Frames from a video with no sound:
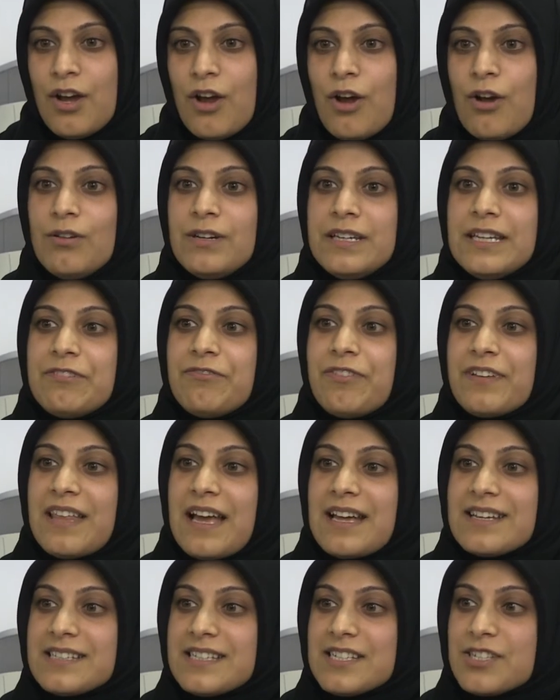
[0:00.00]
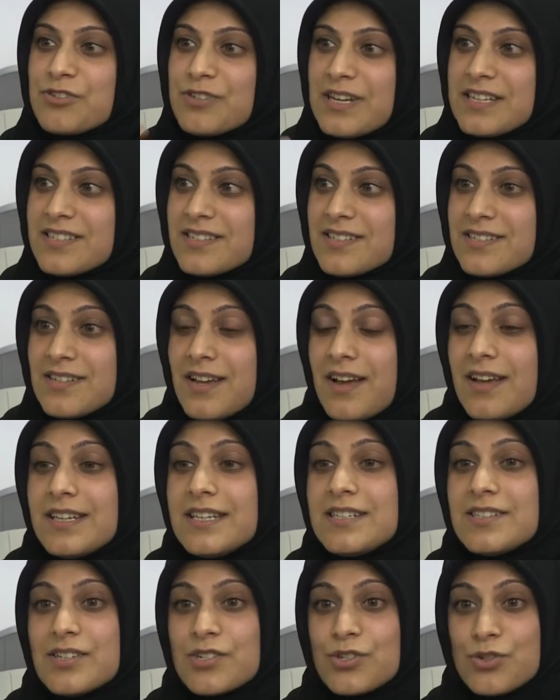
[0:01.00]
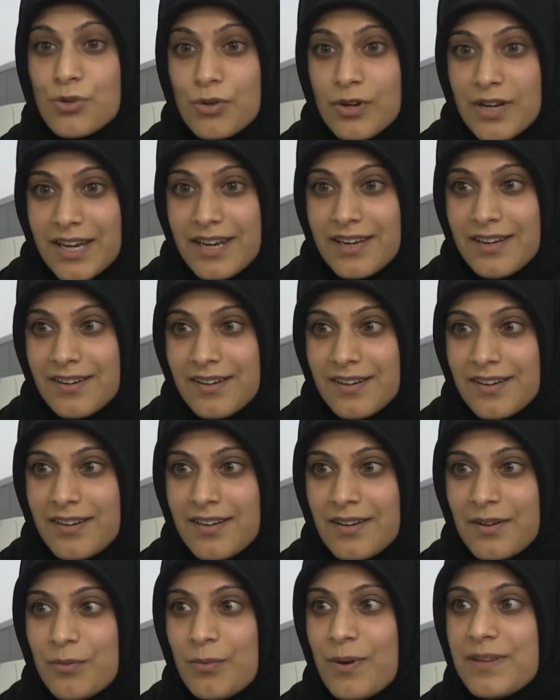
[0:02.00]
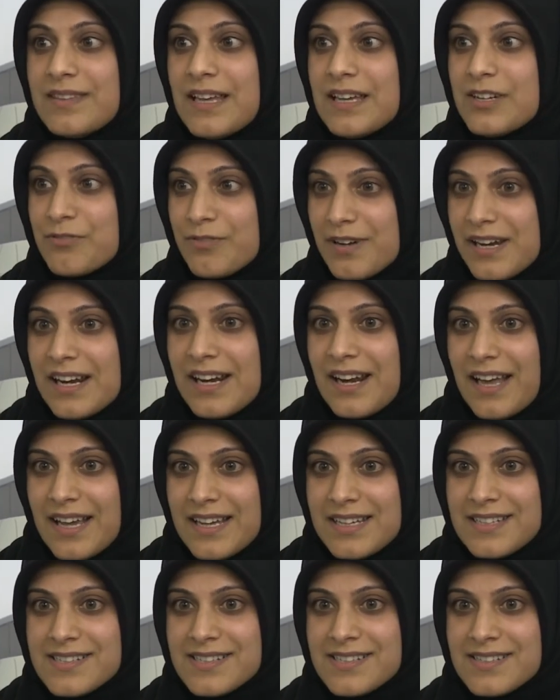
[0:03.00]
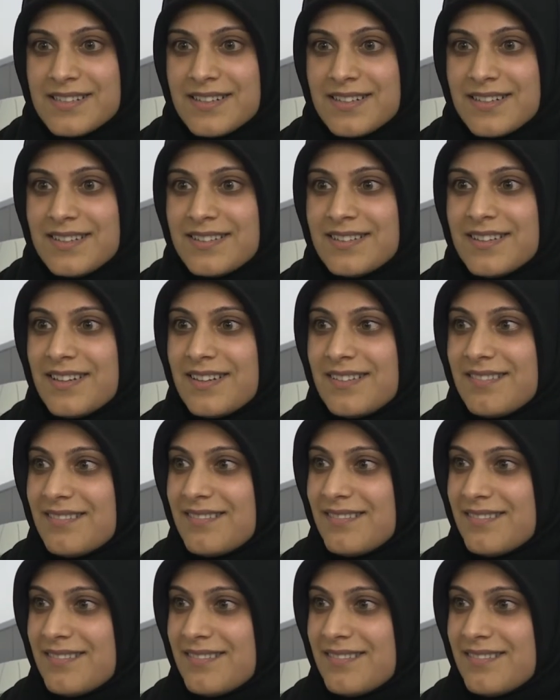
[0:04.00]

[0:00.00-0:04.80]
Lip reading: only for that distress to turn into joy when they'd realize that